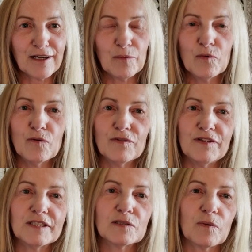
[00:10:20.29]
come over
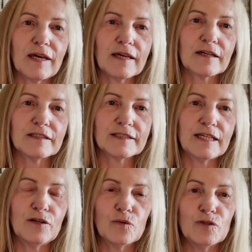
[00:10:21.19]
this way because
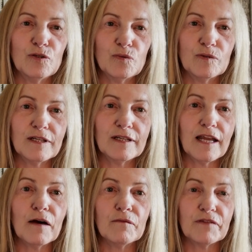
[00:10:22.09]
I know you will
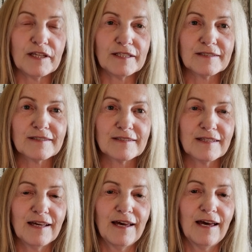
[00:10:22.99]
love this.